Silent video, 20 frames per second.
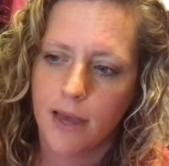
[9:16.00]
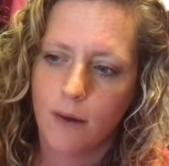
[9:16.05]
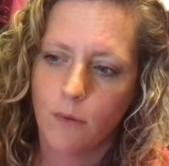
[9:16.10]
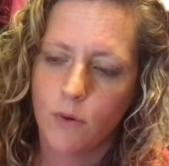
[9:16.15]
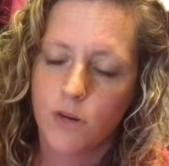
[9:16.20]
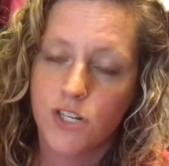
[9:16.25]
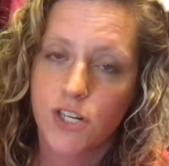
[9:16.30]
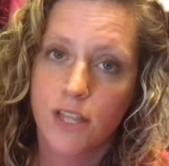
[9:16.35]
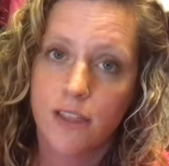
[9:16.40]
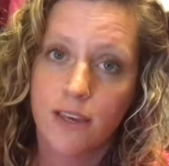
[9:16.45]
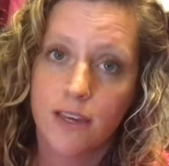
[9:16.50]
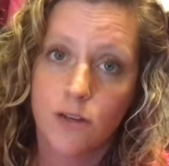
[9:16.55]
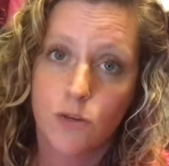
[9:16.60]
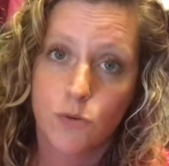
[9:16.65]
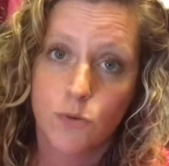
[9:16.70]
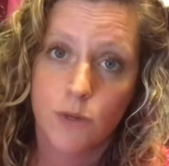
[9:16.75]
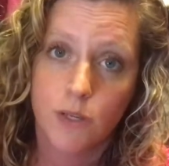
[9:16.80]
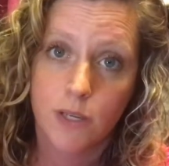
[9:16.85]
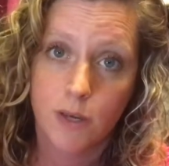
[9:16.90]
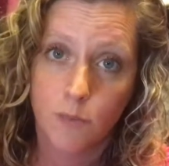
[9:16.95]
which I think is
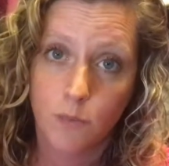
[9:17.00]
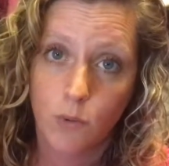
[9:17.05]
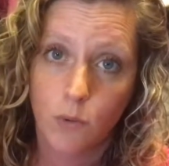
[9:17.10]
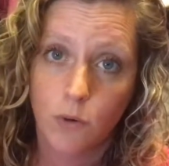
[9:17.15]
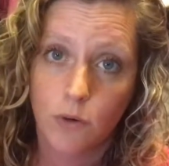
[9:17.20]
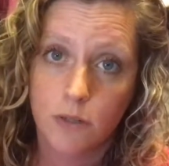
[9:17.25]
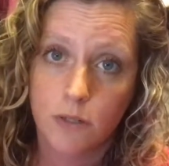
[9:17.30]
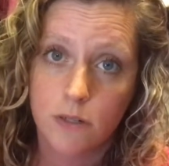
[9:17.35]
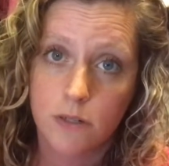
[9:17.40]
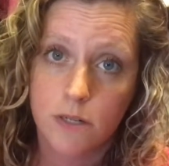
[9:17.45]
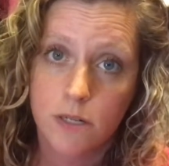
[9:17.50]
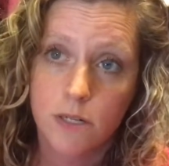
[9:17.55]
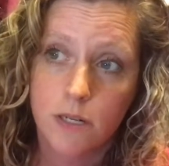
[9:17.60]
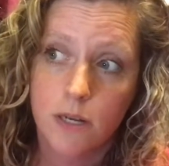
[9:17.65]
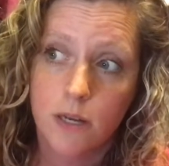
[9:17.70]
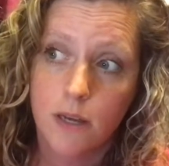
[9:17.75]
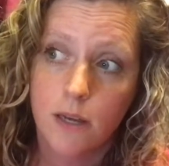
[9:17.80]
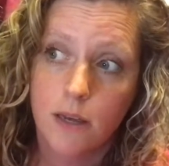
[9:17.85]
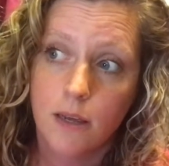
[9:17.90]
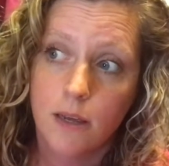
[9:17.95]
really important
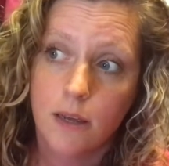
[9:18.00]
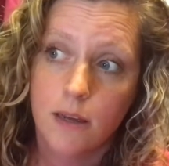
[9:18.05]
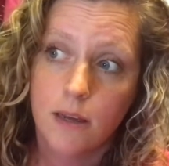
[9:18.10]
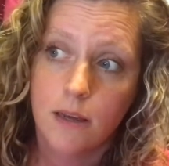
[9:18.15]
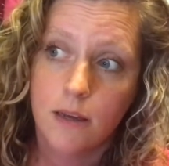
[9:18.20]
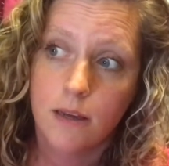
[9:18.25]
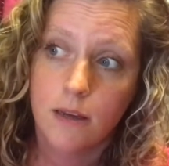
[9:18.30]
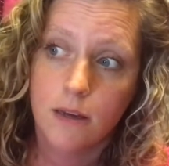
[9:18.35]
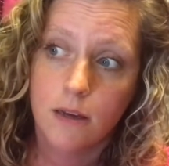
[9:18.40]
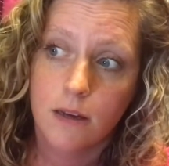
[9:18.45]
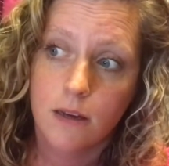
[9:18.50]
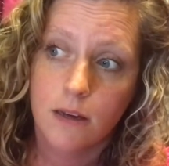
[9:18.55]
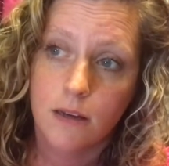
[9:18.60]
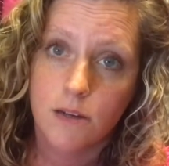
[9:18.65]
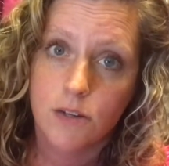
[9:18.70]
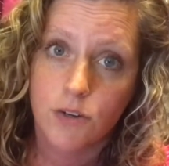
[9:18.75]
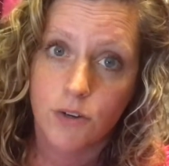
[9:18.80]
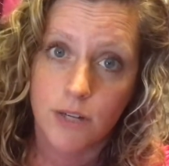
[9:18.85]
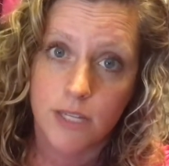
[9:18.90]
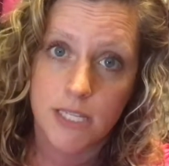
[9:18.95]

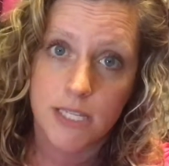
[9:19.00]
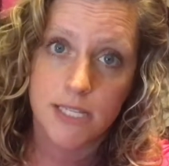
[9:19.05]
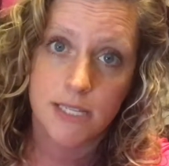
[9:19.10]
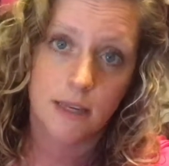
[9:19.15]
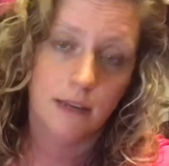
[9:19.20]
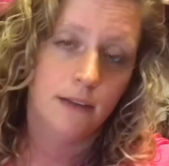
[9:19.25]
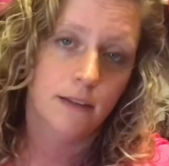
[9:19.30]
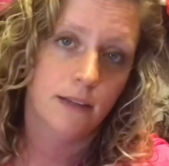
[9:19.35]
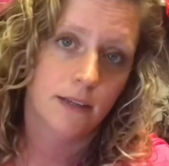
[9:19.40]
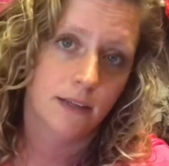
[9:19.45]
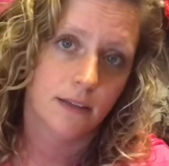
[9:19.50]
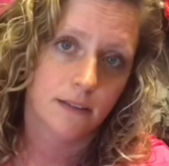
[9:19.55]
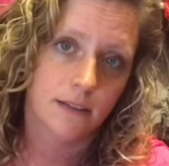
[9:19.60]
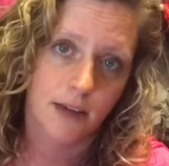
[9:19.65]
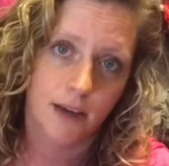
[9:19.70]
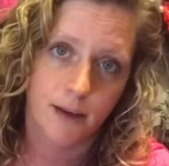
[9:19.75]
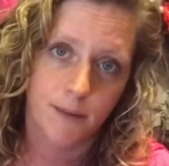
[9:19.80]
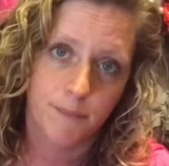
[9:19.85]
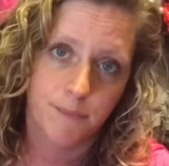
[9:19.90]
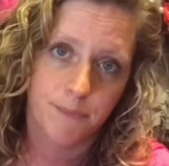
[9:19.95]
during this healing
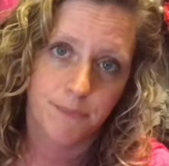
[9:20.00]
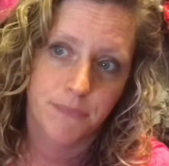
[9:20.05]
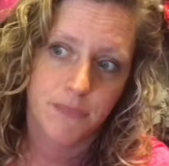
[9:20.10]
time.